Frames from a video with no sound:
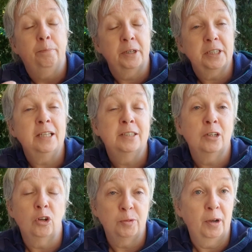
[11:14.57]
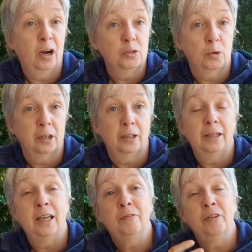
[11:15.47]
But it's still going to be hard work.
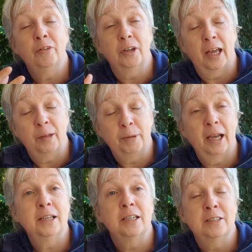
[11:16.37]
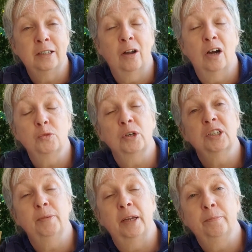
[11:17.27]
Even if you've got a helping hand, it's still hard work
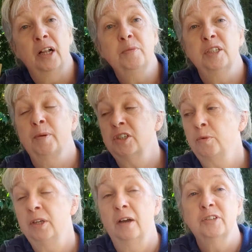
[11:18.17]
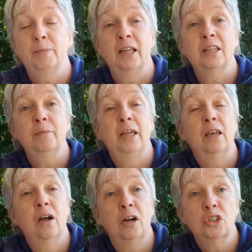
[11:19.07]
to plant bulbs, especially when you have to plant them
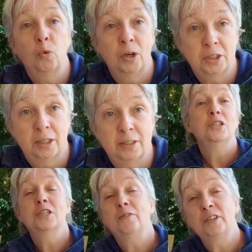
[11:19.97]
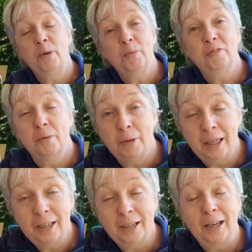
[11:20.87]
in large quantities. So for the moment from
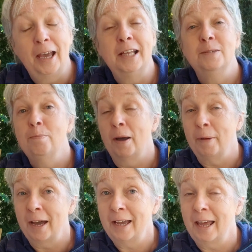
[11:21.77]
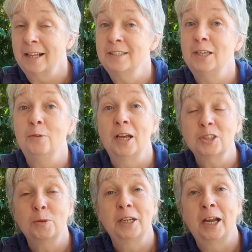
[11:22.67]
me, it's bye-bye, and I'll see you
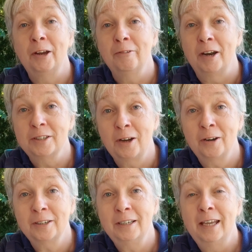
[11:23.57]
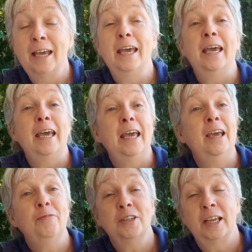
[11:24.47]
next week here in Granny's garden,
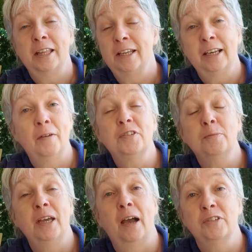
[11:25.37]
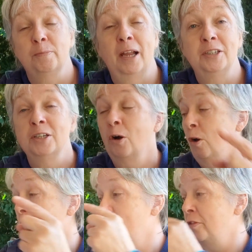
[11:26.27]
if there's anything left of me after planting
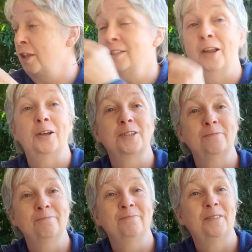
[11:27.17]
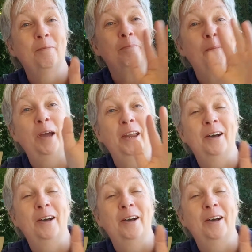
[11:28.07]
all of this lot. Bye-bye